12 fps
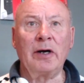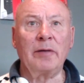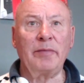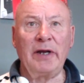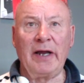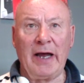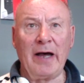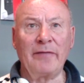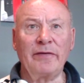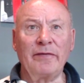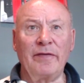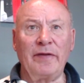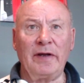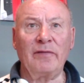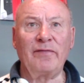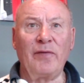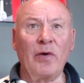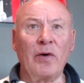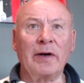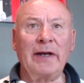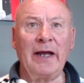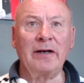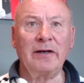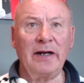On behalf of the four
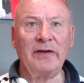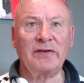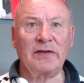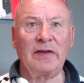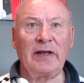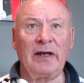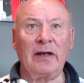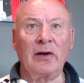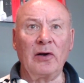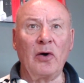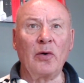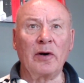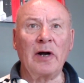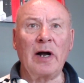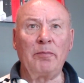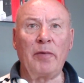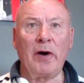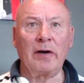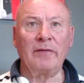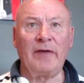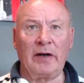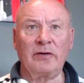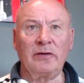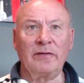candidates in the lower part of
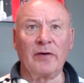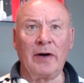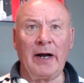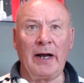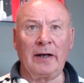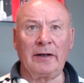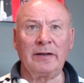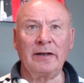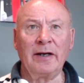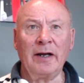Vancouver Island,